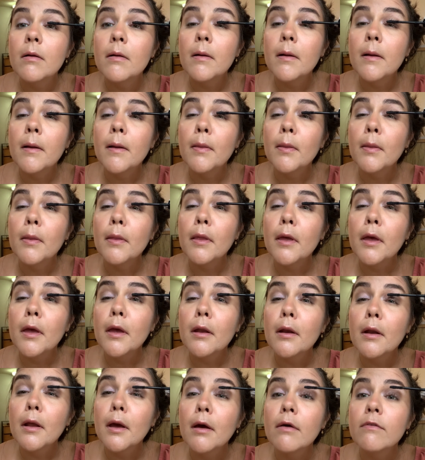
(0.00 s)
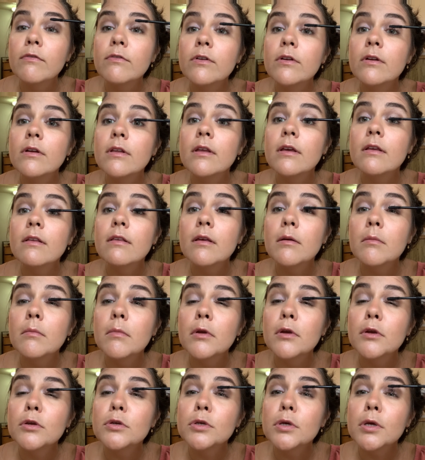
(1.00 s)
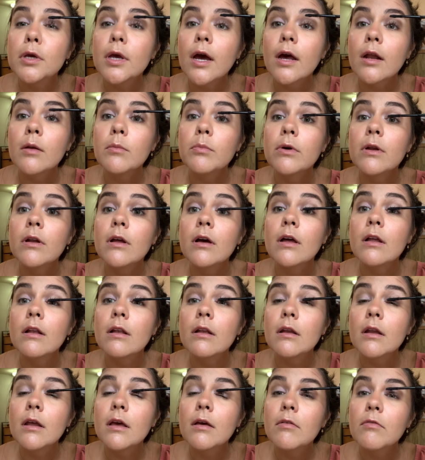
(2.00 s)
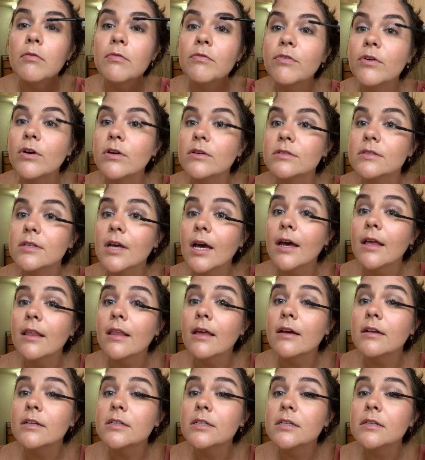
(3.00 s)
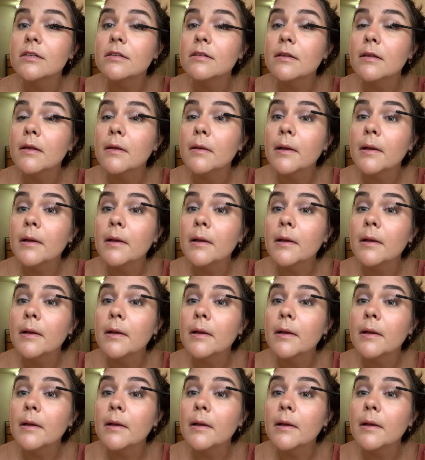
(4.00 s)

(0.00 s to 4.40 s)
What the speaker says: And then after this, I'm gonna show you how to put on false eyelashes,